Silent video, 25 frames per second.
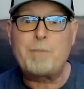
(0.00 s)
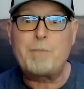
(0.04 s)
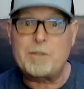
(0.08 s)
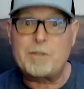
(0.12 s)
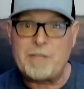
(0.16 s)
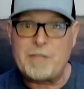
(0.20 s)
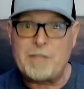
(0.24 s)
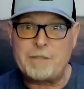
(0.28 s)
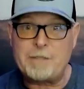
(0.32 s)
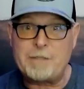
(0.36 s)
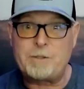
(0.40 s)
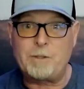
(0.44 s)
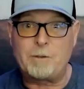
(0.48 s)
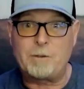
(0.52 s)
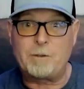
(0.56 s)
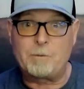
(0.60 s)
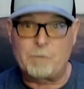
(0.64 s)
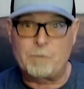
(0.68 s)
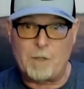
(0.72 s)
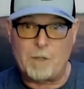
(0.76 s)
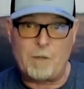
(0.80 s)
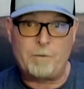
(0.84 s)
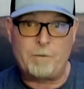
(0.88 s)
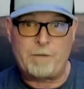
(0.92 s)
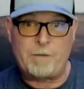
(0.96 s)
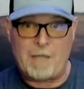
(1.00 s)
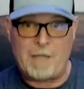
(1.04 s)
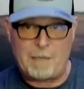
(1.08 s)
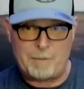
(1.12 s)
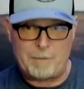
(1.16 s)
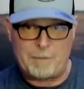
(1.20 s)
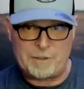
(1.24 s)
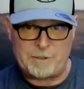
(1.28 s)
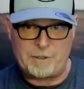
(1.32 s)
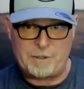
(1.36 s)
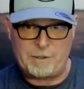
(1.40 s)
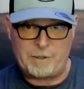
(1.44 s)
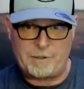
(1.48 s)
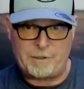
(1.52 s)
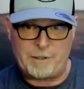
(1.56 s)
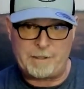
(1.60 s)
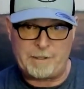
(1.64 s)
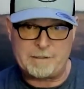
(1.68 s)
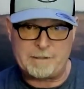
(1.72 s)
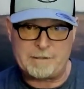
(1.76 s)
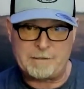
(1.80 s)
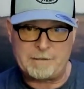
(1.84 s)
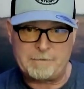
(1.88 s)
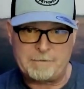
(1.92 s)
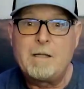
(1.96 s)
potential growth
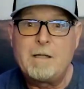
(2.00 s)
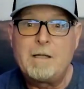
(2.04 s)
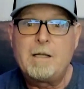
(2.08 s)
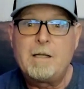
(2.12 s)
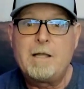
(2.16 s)
opportunities.